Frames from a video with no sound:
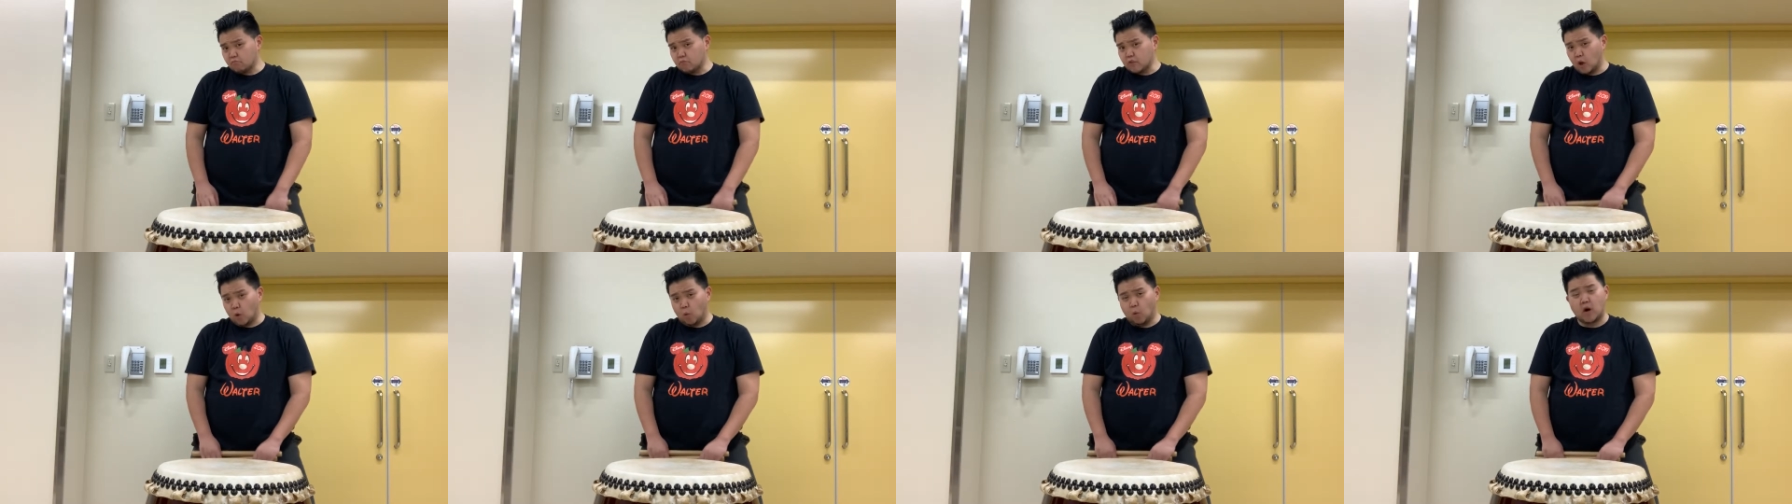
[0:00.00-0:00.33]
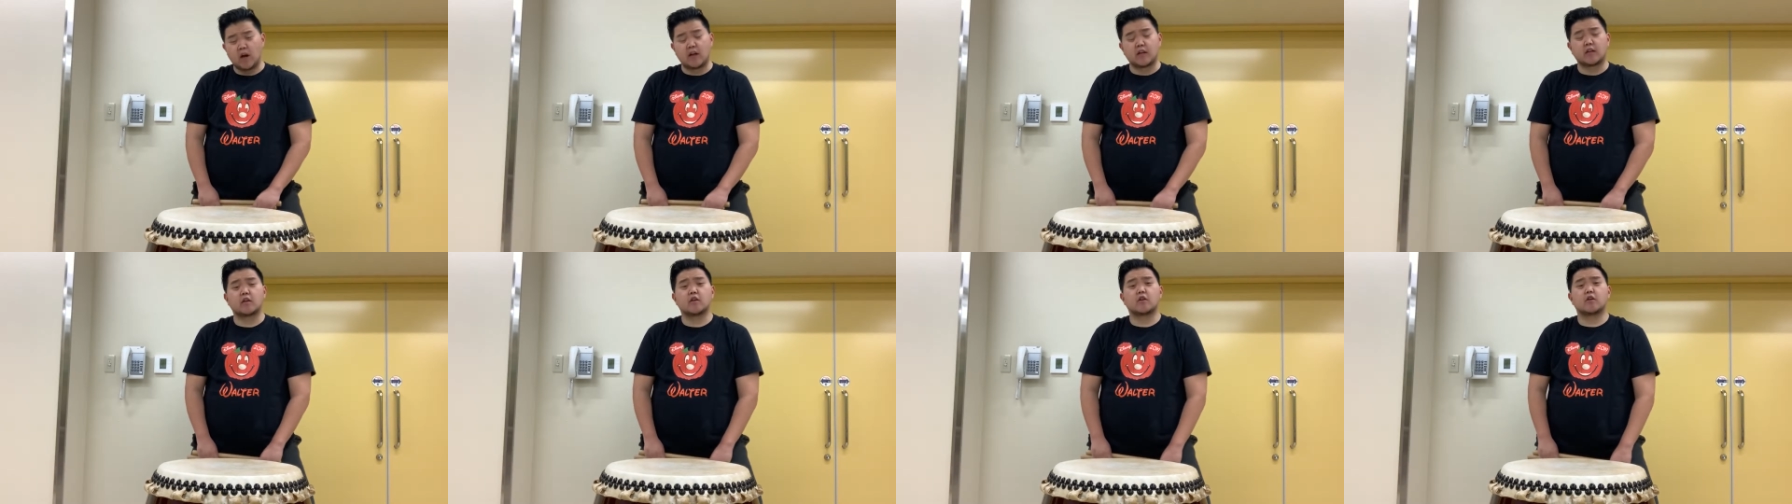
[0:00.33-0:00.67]

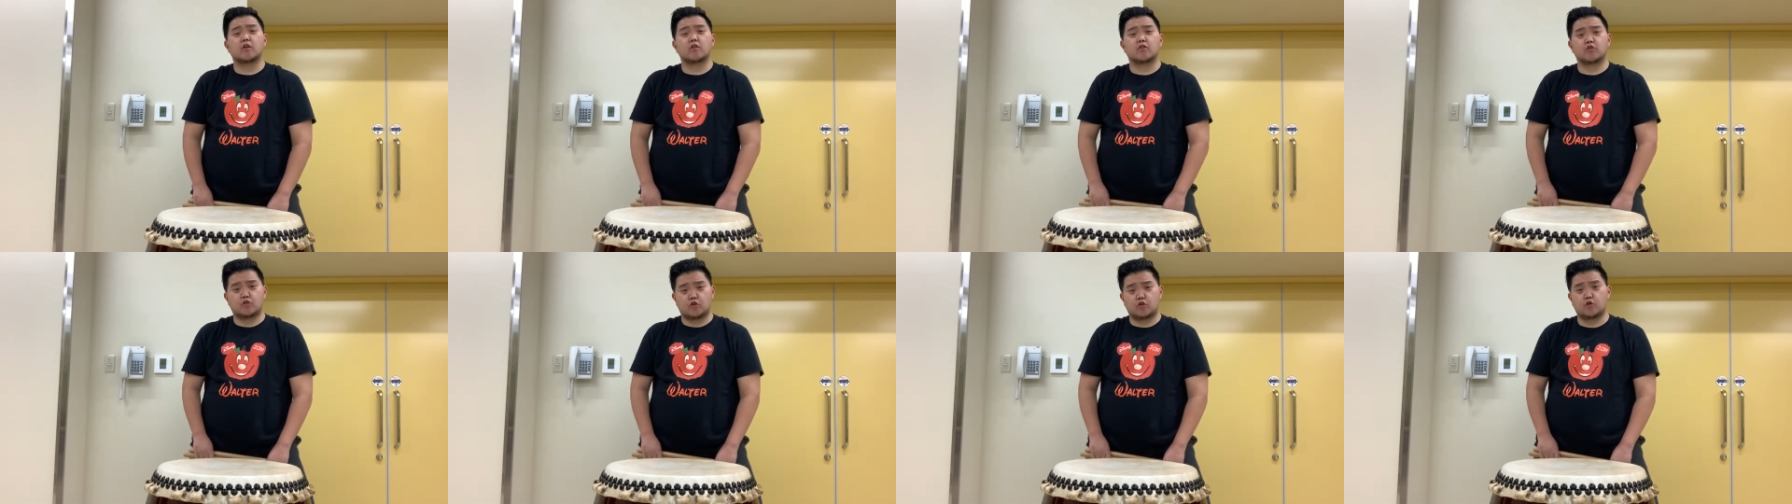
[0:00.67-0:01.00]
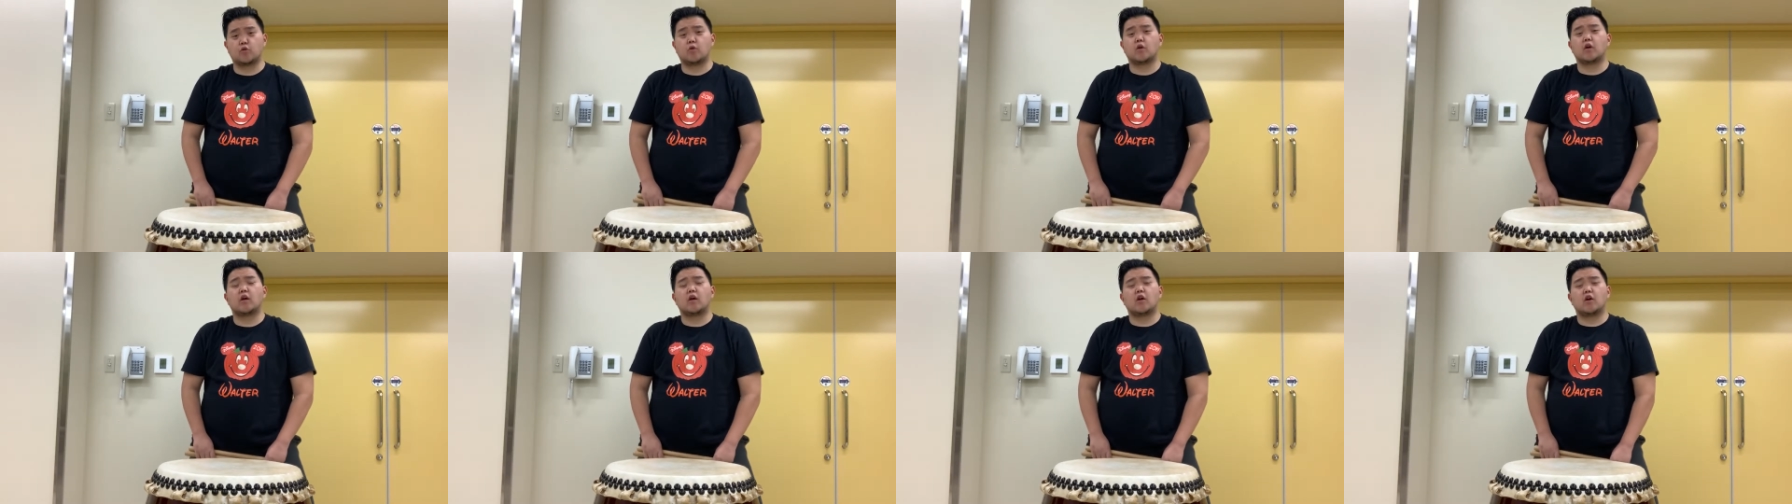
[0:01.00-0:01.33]
1,
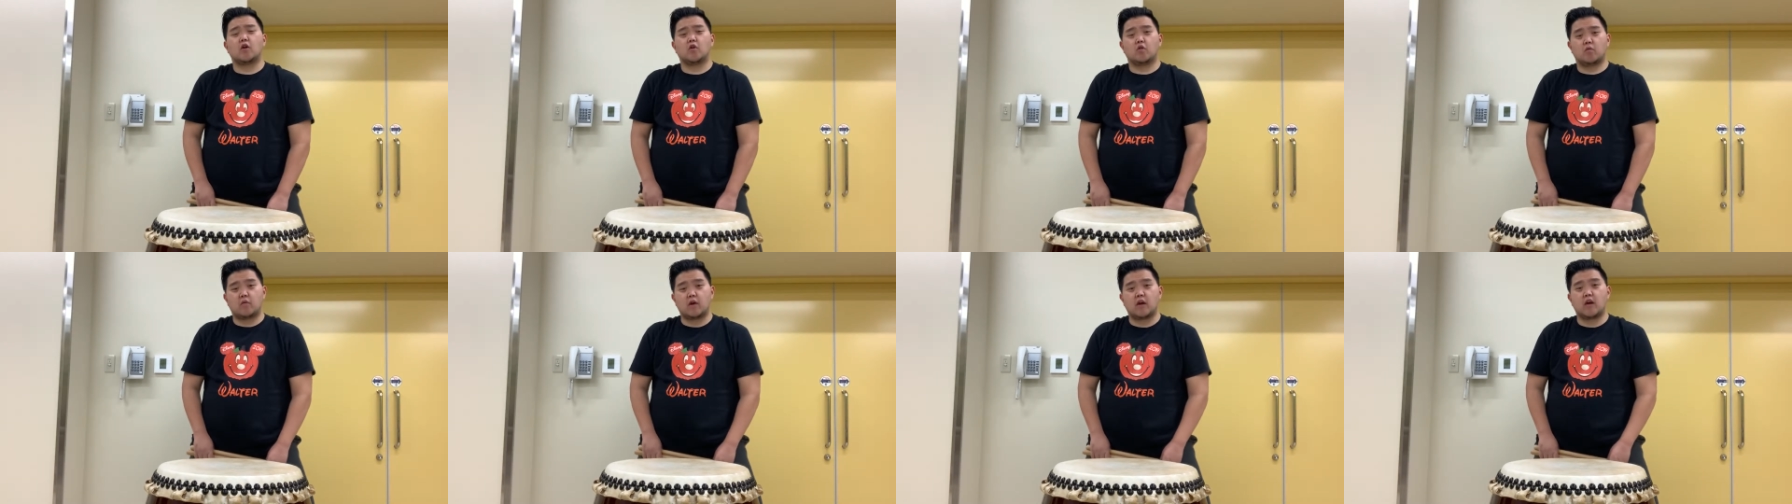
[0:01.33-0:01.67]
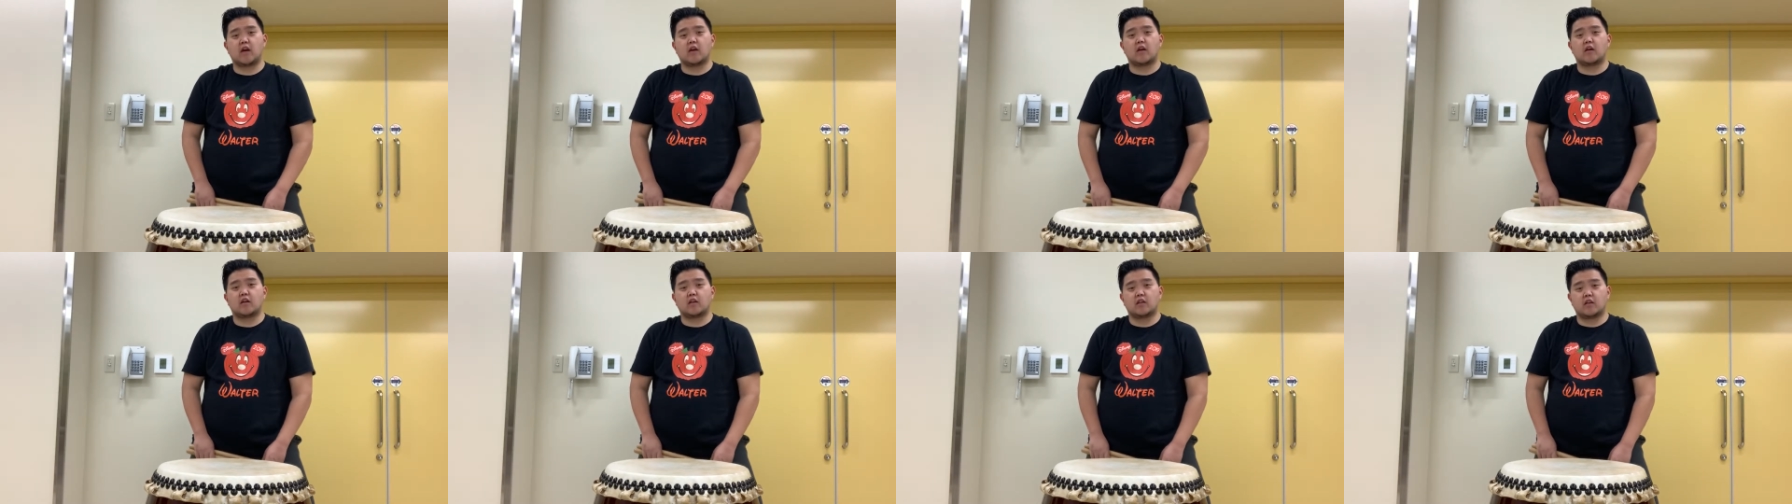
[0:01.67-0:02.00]
2,
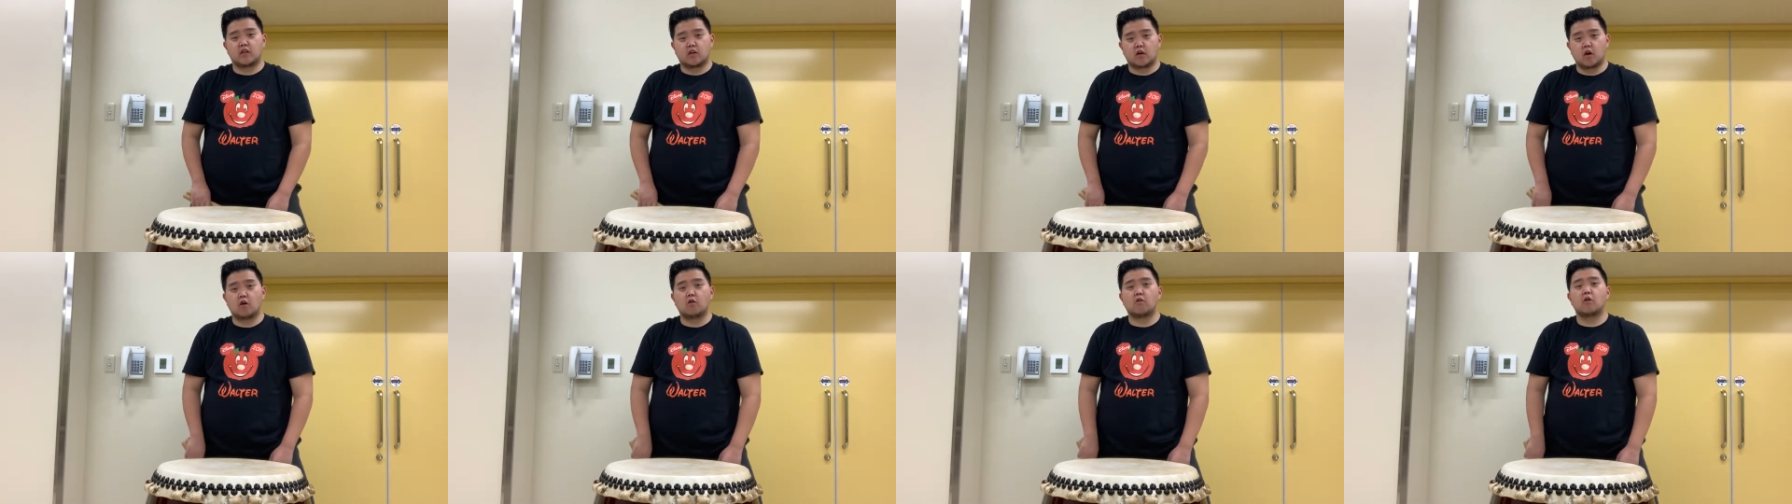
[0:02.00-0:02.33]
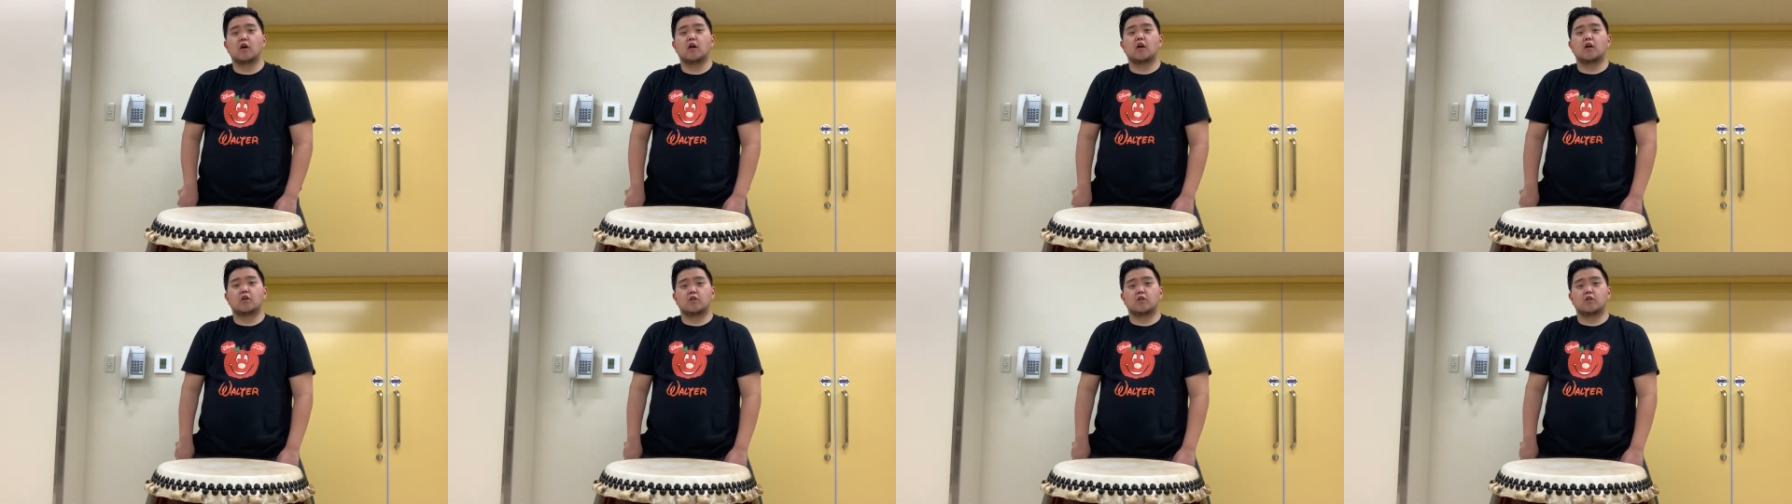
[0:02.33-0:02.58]
ready, go.